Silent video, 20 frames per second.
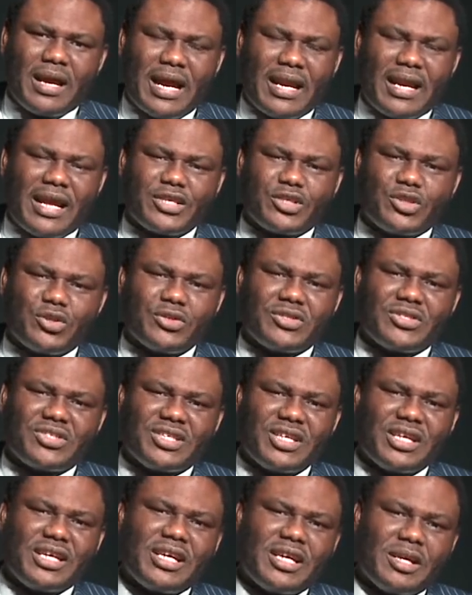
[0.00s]
And as you
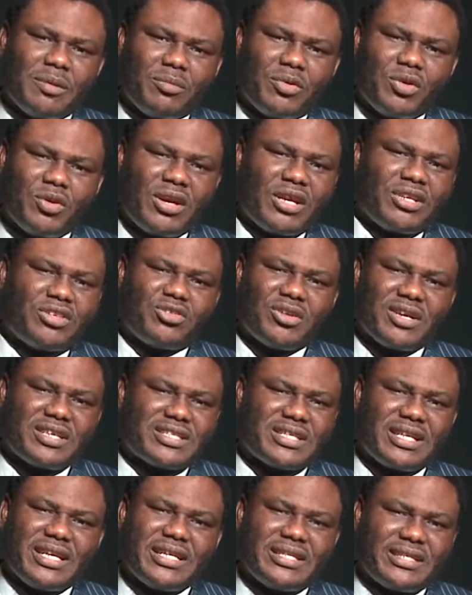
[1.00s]
see him, you are
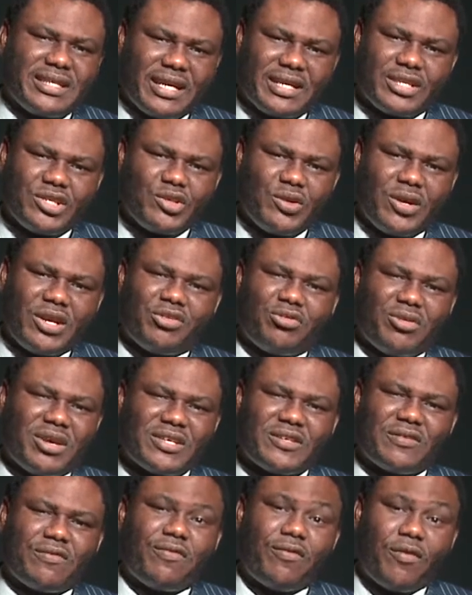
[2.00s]
translated, you are
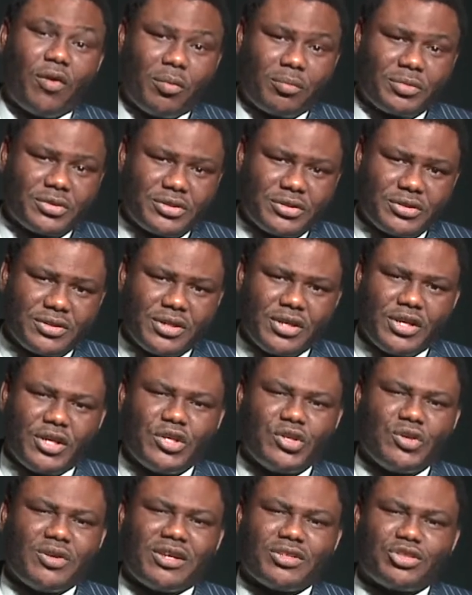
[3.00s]
transformed,
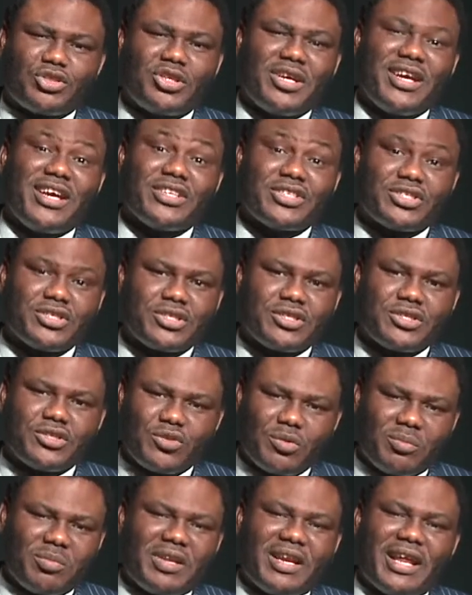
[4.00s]
you are
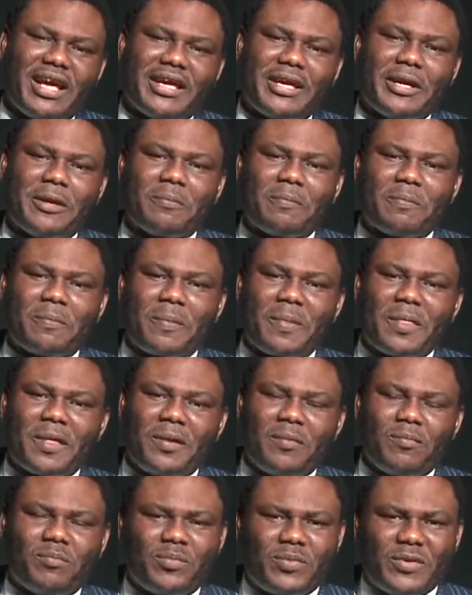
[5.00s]
changed to be like him.
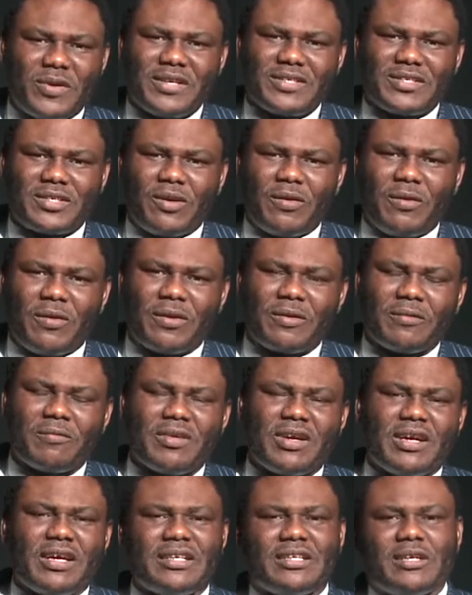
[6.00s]
Praise the Lord.
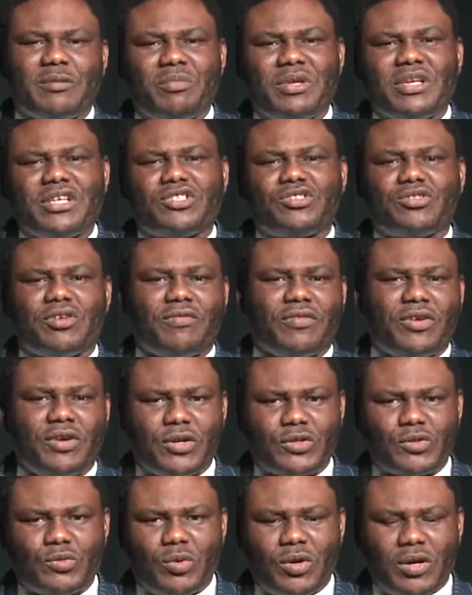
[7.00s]
The ministry of
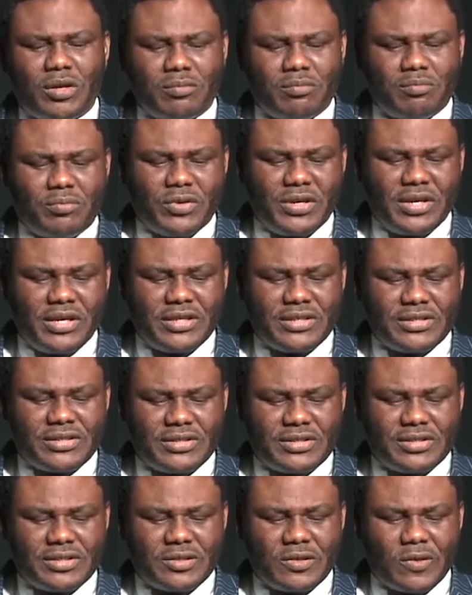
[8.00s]
God's word
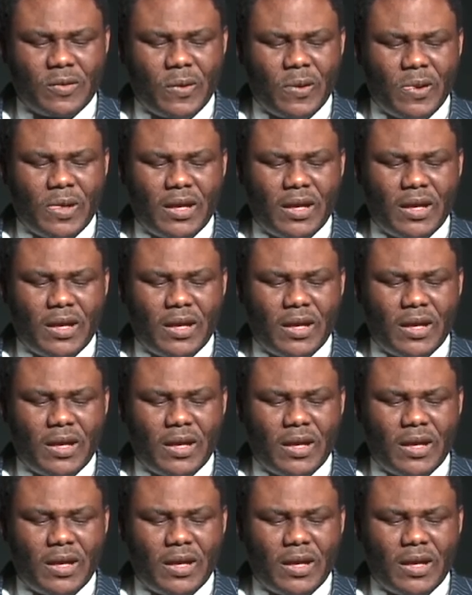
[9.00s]
brings